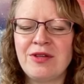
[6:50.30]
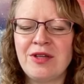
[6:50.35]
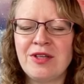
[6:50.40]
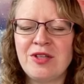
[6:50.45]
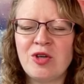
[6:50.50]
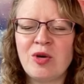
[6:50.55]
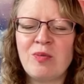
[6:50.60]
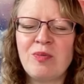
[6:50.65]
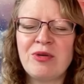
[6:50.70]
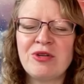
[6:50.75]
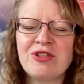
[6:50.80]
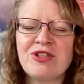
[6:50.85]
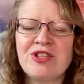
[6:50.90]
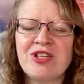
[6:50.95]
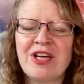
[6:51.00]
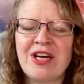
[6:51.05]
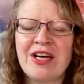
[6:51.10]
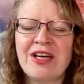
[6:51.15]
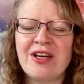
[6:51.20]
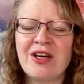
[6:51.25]
that you're
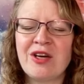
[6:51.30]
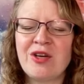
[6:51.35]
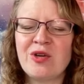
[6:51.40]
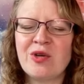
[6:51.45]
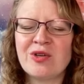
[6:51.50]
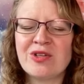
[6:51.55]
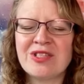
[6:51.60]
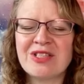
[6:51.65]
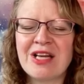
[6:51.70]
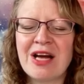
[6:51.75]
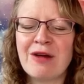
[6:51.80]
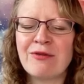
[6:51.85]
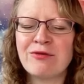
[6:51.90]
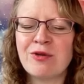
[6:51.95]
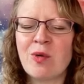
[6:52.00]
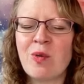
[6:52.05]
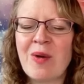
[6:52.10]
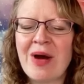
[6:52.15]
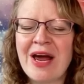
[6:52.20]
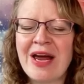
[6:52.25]
pushing yourself
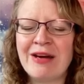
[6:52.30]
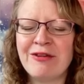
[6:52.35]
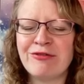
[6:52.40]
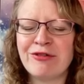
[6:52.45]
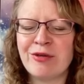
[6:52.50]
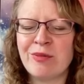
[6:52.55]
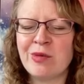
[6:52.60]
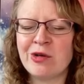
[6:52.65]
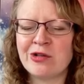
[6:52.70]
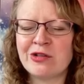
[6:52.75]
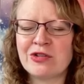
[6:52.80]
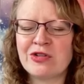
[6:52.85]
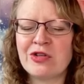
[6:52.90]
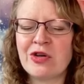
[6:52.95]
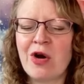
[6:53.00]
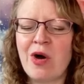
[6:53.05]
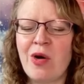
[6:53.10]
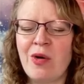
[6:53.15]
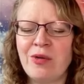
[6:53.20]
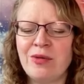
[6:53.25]
away from your
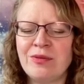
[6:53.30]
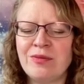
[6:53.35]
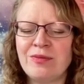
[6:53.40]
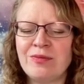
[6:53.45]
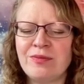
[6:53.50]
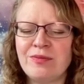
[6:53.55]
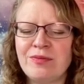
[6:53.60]
soul.